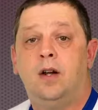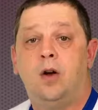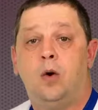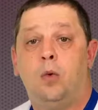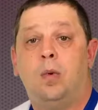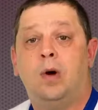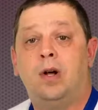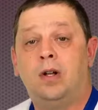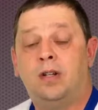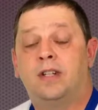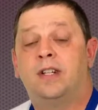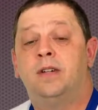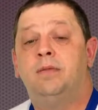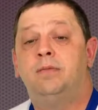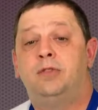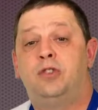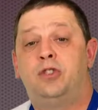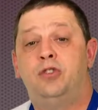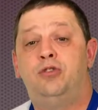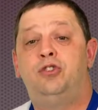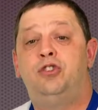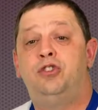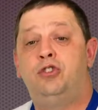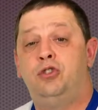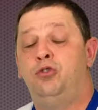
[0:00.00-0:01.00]
Welcome
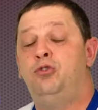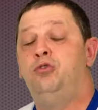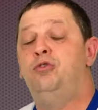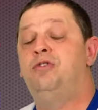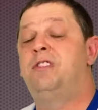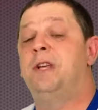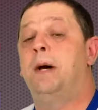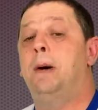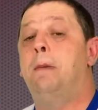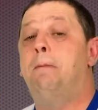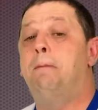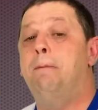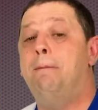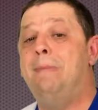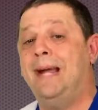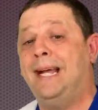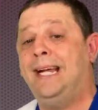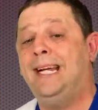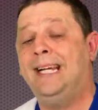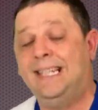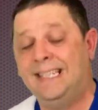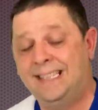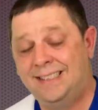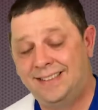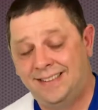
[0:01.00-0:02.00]
to Choose
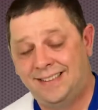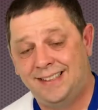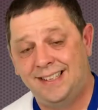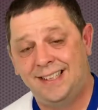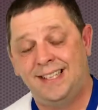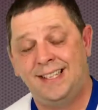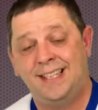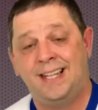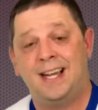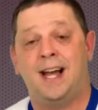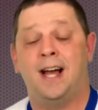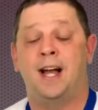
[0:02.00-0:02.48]
Amazing.